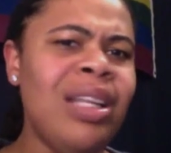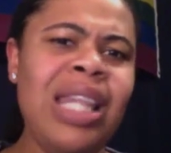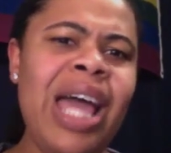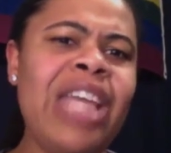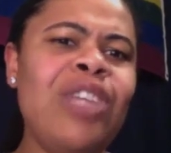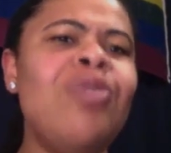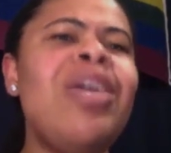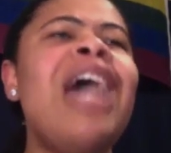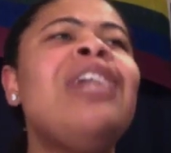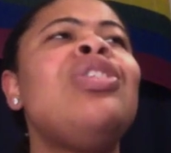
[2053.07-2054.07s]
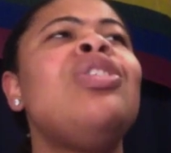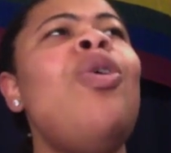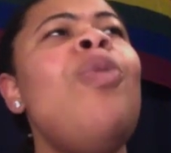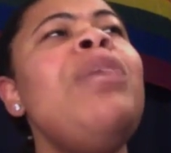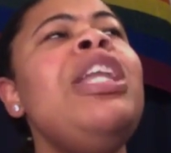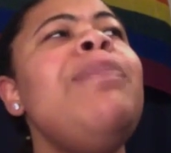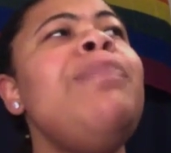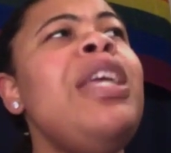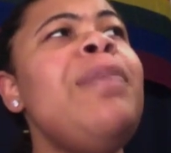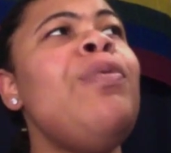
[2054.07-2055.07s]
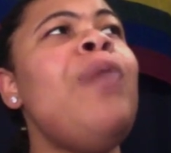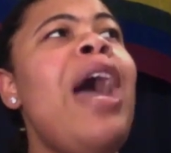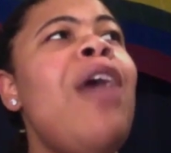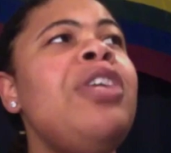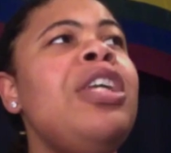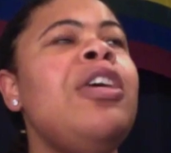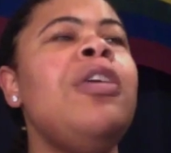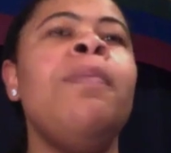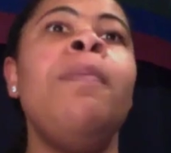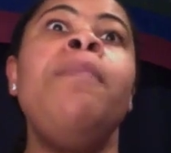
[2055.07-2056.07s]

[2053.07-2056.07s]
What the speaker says: Like, you got so many people out here